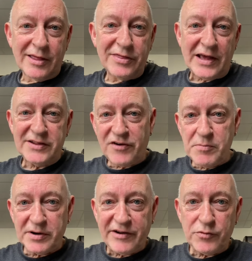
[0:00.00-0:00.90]
Thanks very
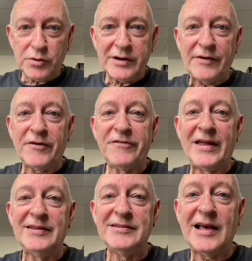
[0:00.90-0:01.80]
much, everyone. Have a
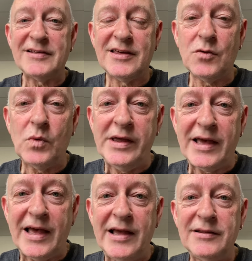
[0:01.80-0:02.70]
fantastic week
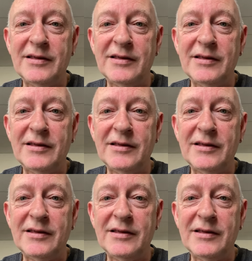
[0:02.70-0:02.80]
ahead.